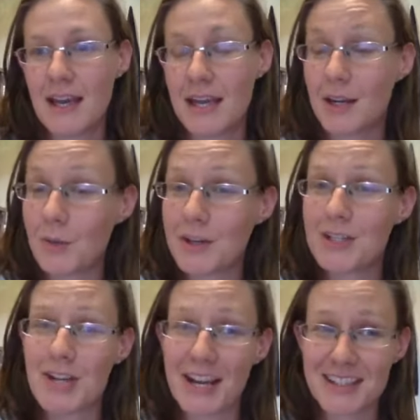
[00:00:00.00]
And I don't want to
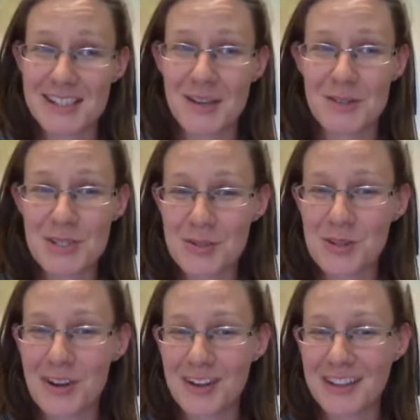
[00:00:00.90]
drag this out too
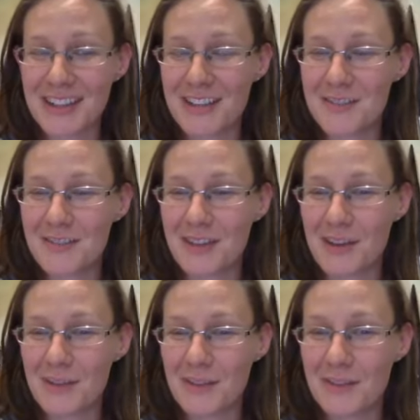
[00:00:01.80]
long if
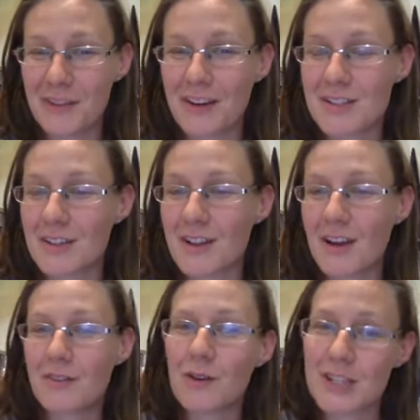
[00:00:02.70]
there aren't a lot
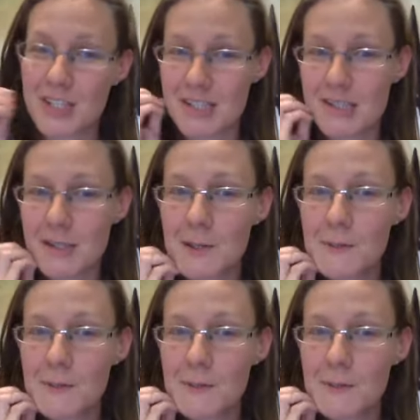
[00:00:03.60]
of questions,